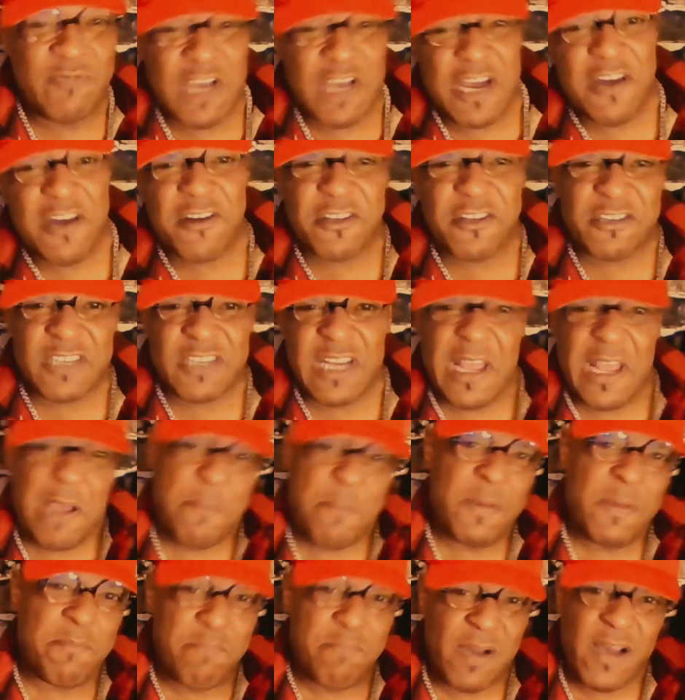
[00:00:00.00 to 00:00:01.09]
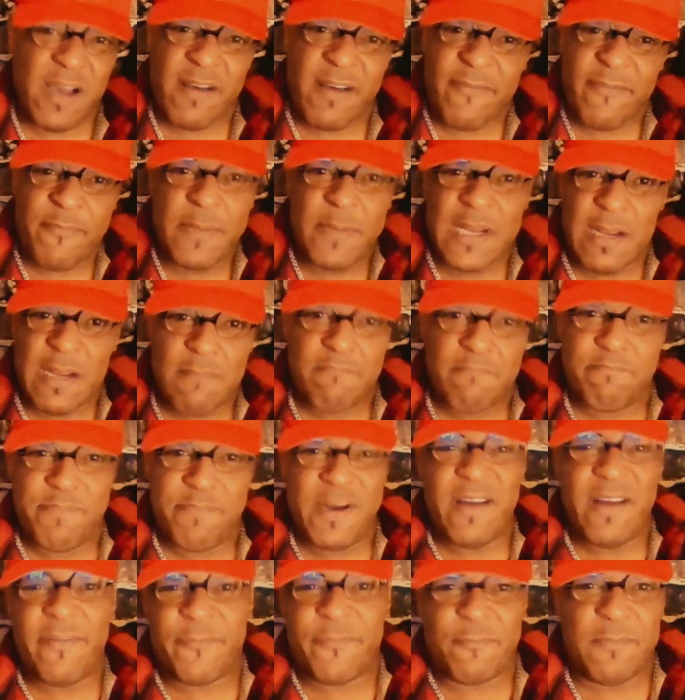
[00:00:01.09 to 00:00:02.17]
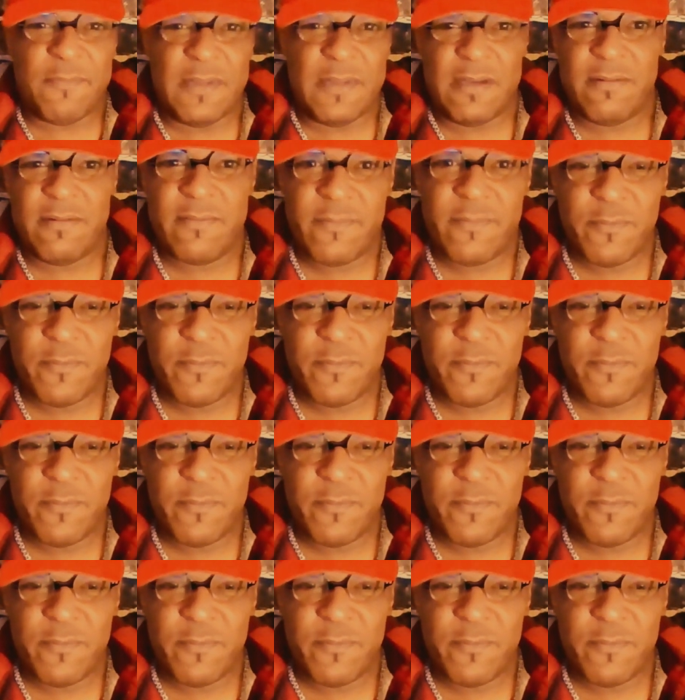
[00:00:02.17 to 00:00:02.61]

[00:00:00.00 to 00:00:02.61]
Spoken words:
young and slim and buff, but I'm buff then